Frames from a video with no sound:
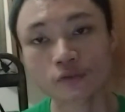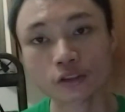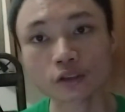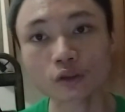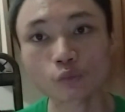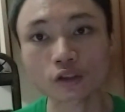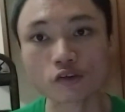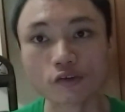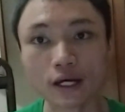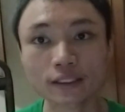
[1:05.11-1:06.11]
The third one
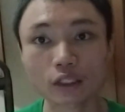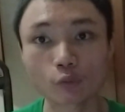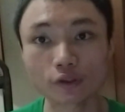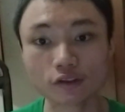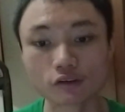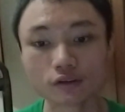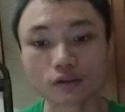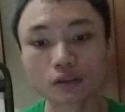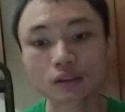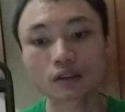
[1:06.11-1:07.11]
is adequate.
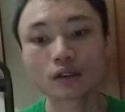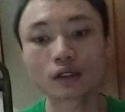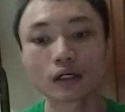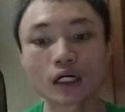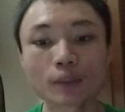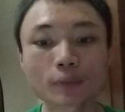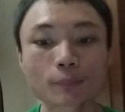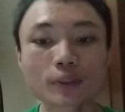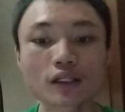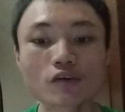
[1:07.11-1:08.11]

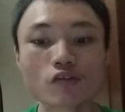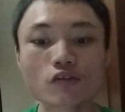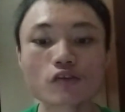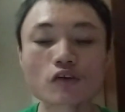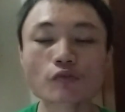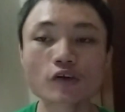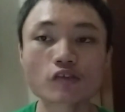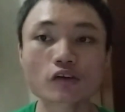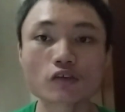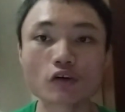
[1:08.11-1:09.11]
It means
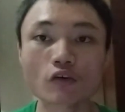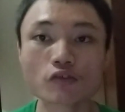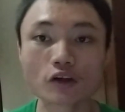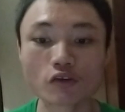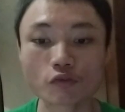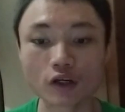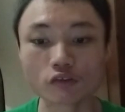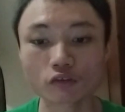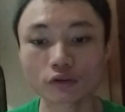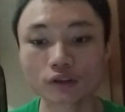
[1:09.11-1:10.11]
sufficient or
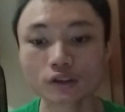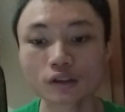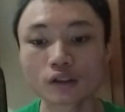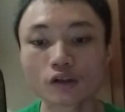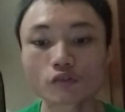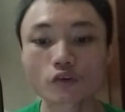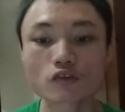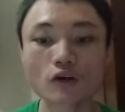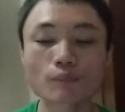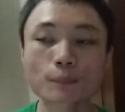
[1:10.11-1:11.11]
satisfactory for
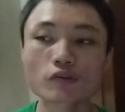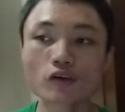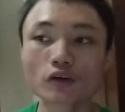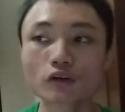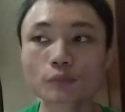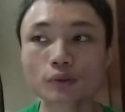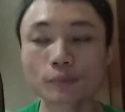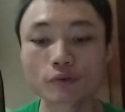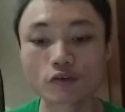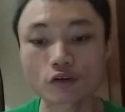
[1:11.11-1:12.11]
some particular
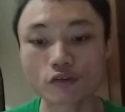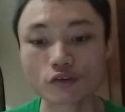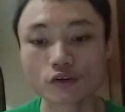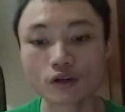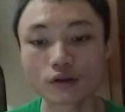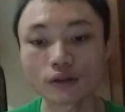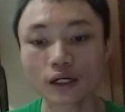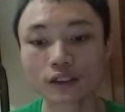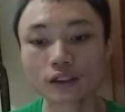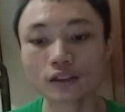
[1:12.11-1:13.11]
purposes,
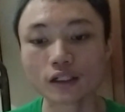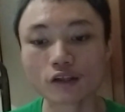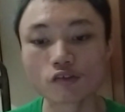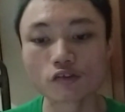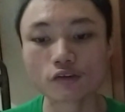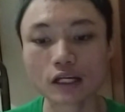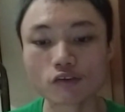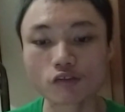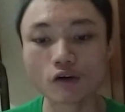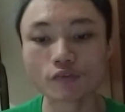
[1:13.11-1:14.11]
like indicates
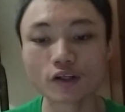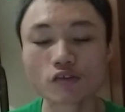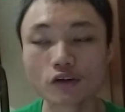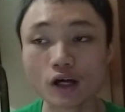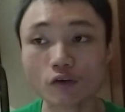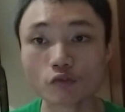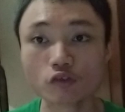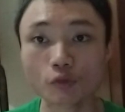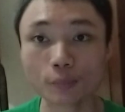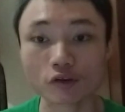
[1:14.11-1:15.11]
that something is enough
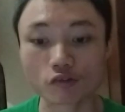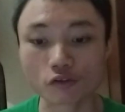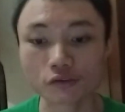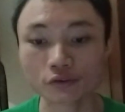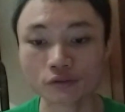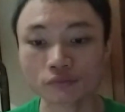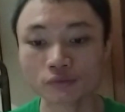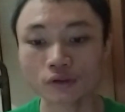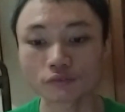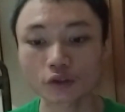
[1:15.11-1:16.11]
to meet certain
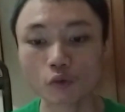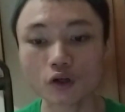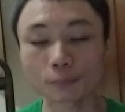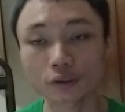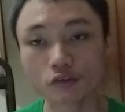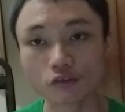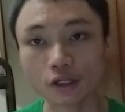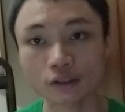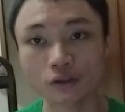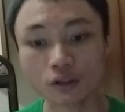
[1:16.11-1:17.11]
requirement
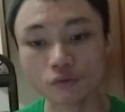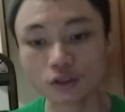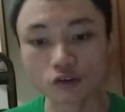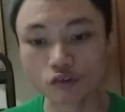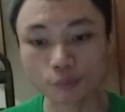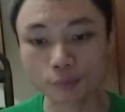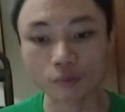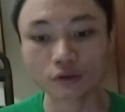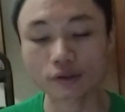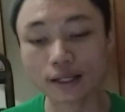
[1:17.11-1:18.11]
and no need to be
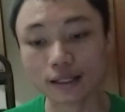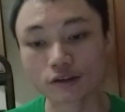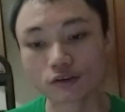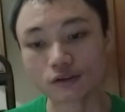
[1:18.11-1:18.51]
more than that.